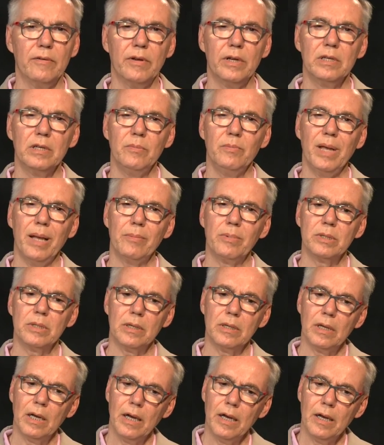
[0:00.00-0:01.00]
and to be able
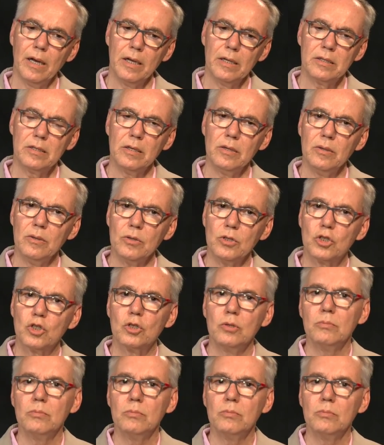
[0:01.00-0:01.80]
to